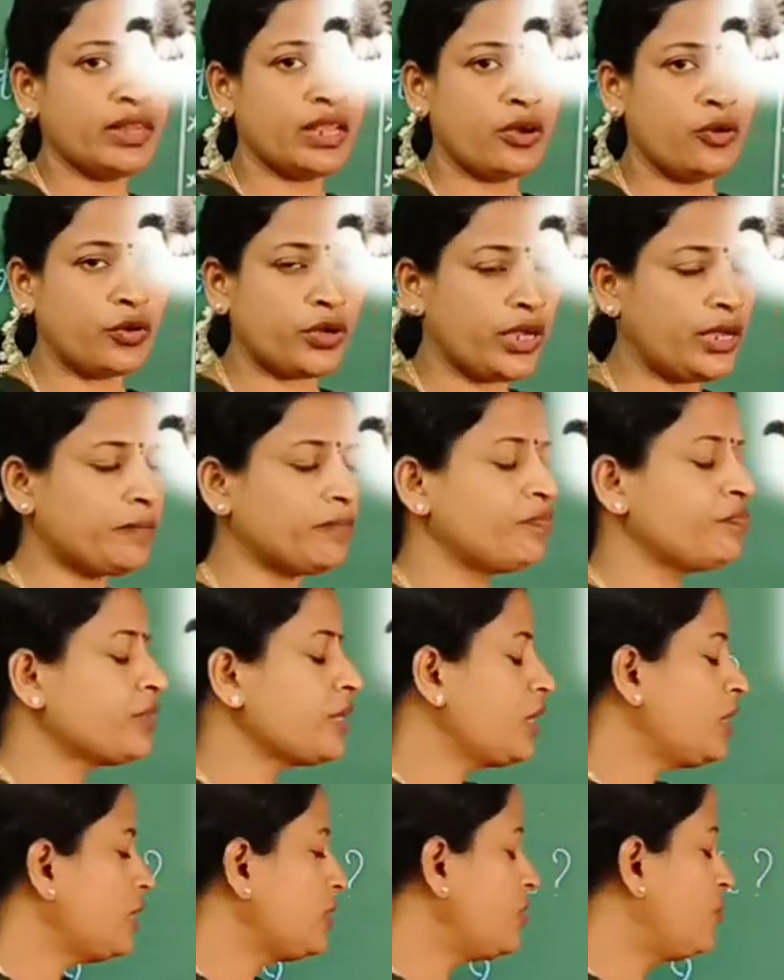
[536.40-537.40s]

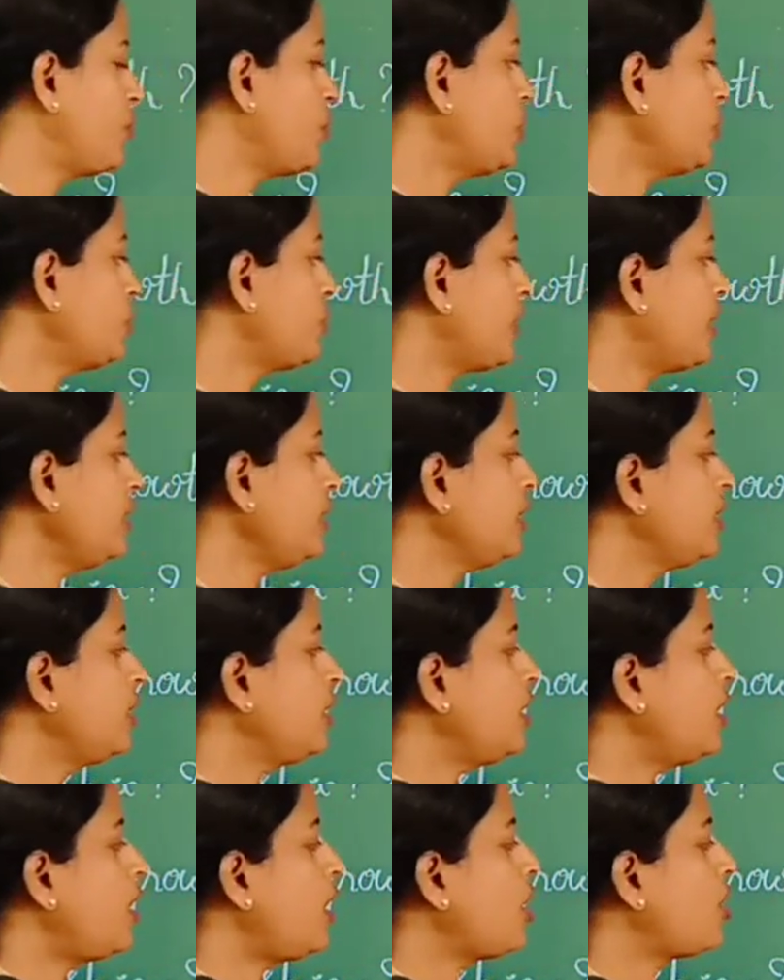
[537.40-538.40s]
Okay, the fourth one,
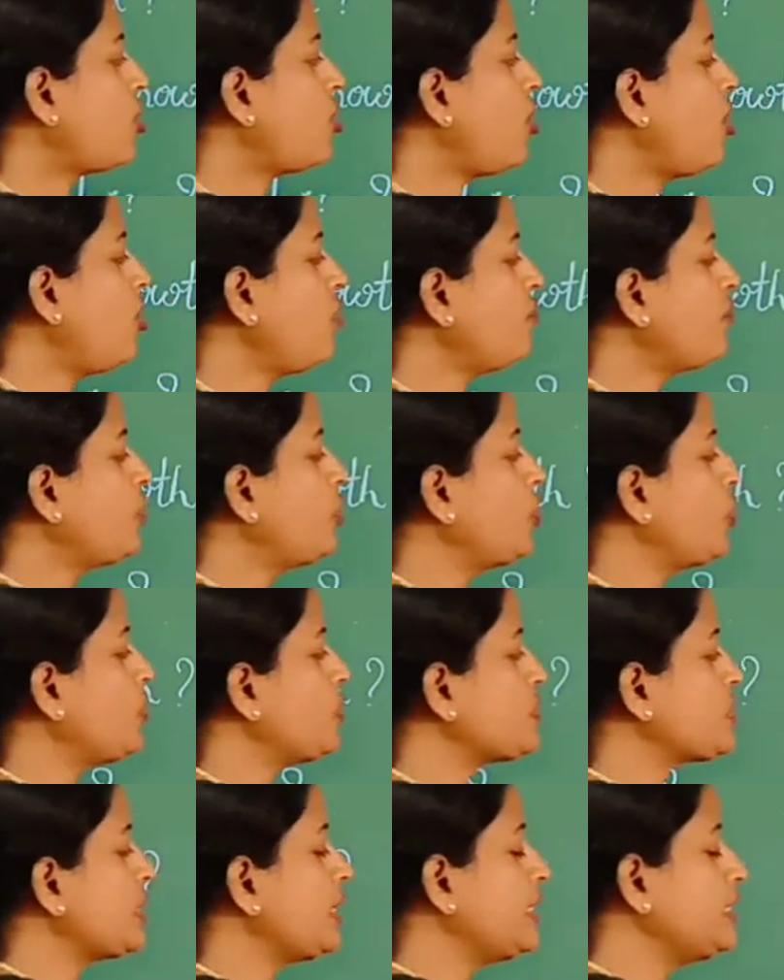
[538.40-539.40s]
a calf
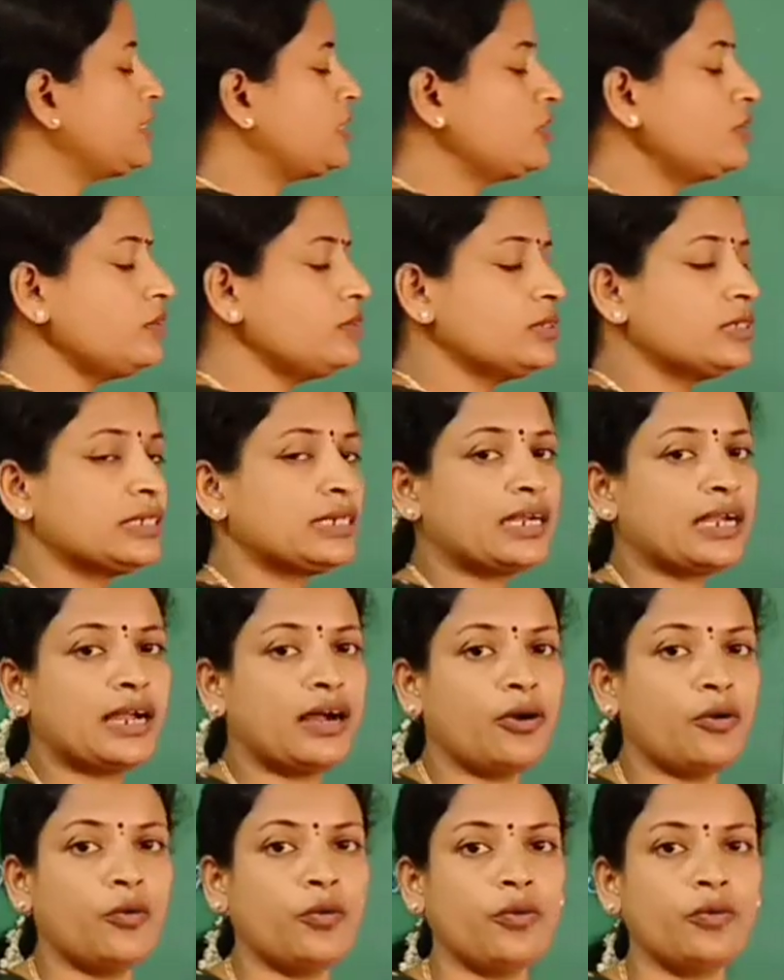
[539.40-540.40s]
grows into
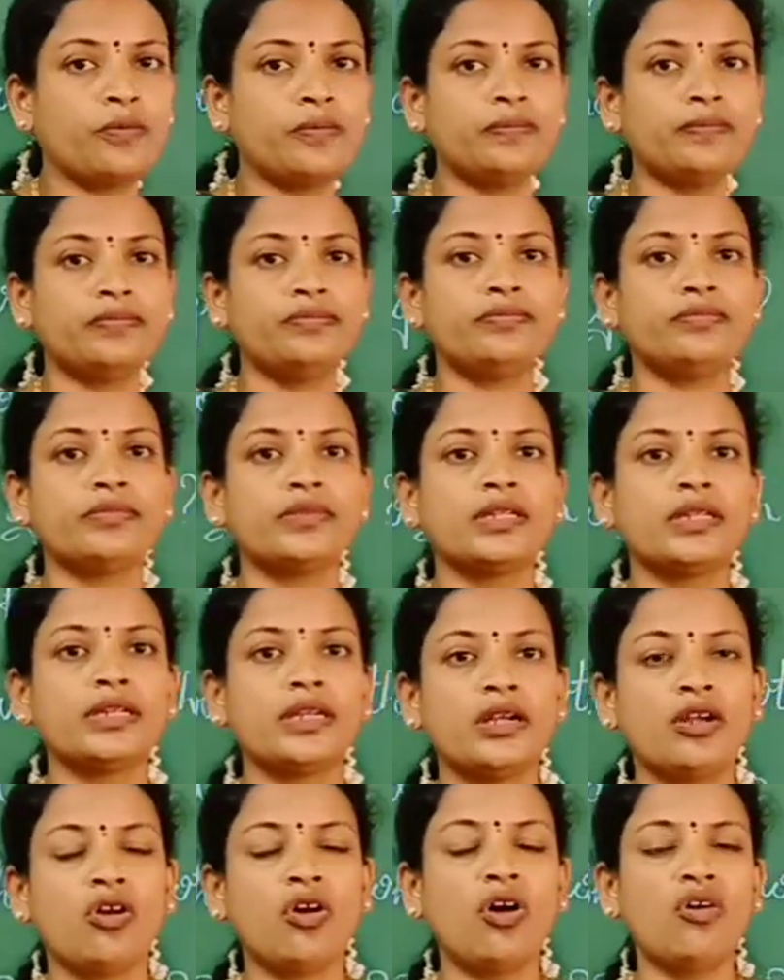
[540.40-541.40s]
cow.
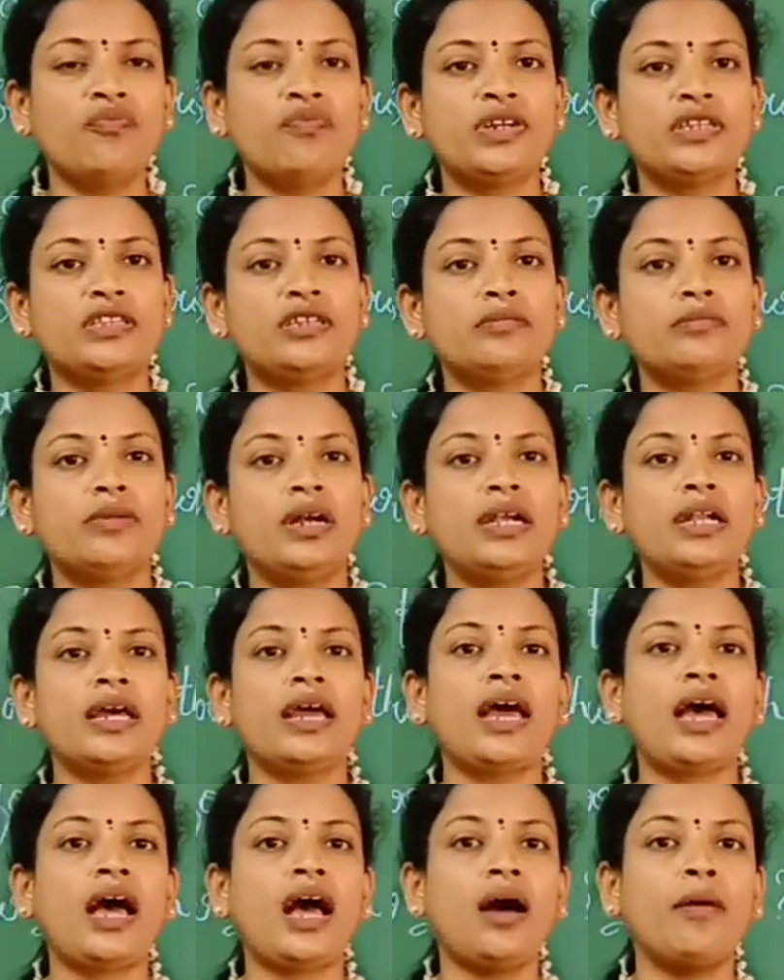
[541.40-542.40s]
Calf nothing but
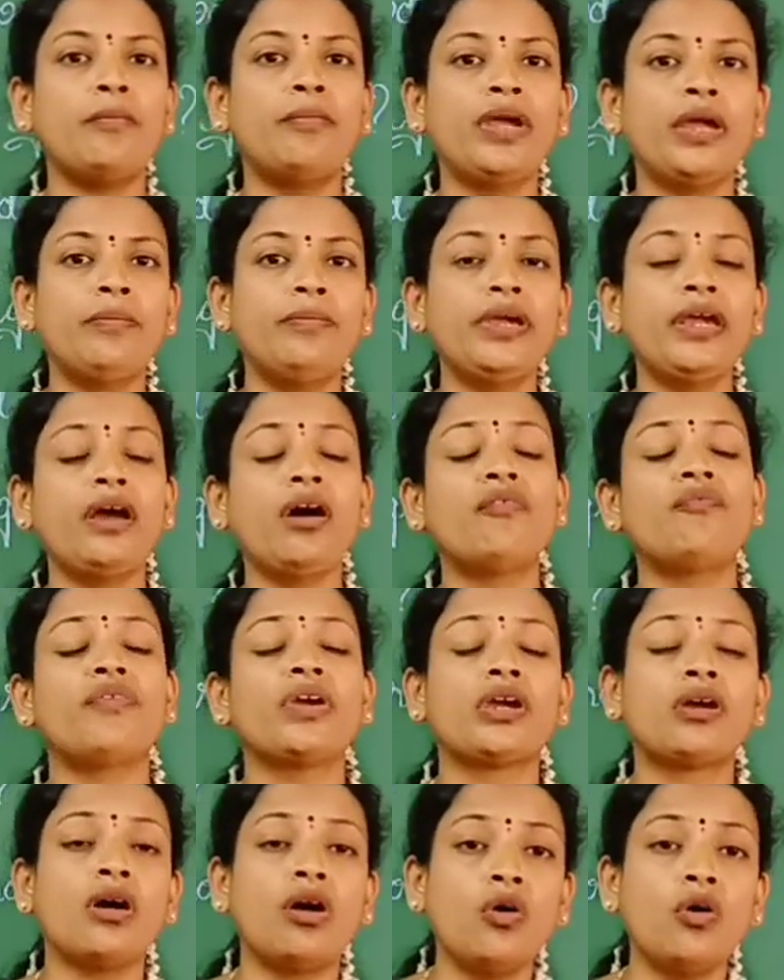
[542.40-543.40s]
a baby of
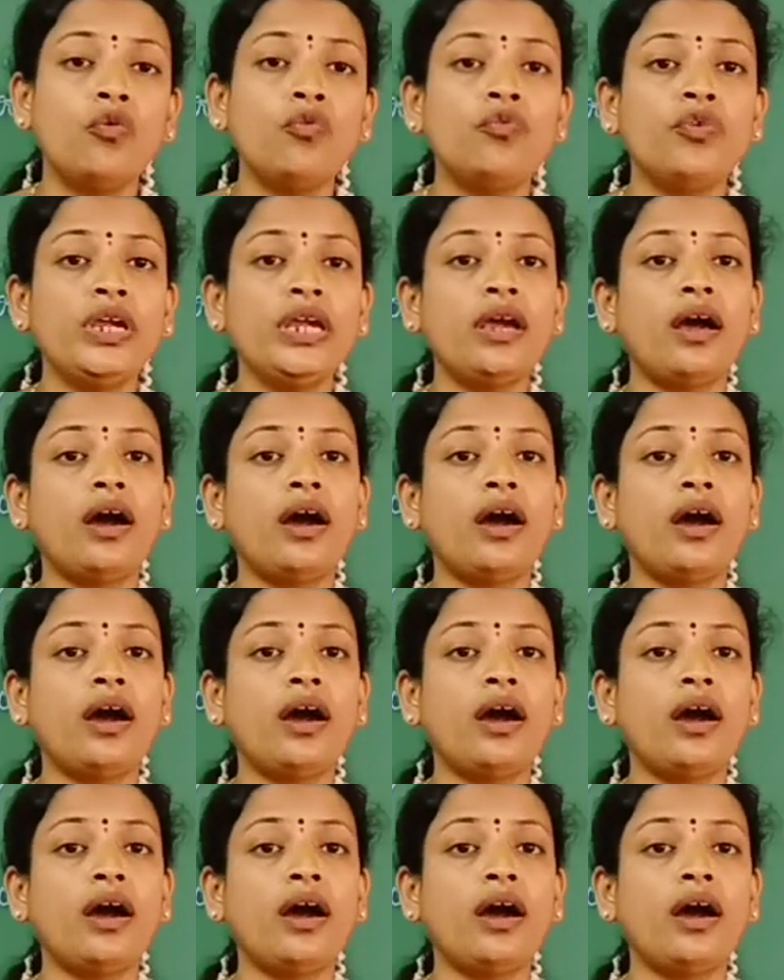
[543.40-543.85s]
a cow, we